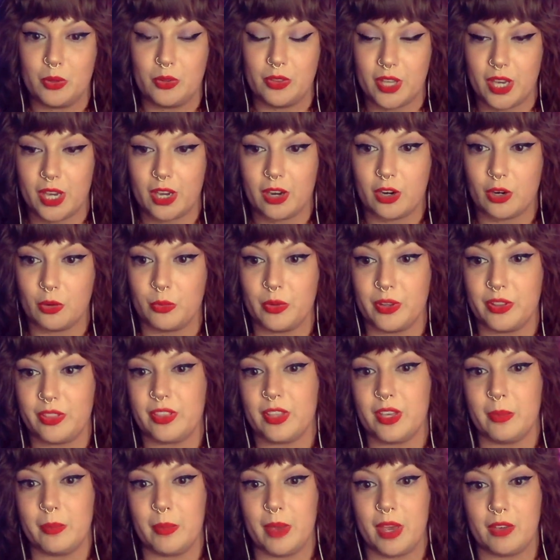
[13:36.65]
that are with
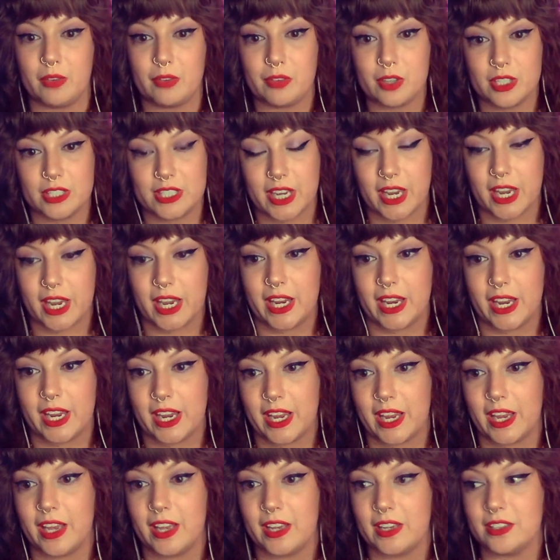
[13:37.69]
them every day
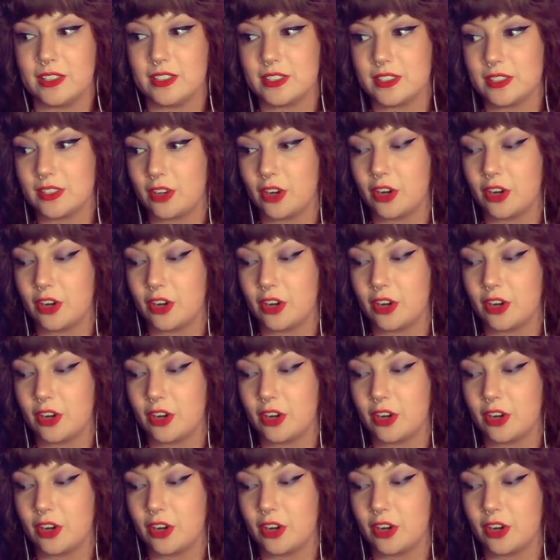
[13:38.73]
and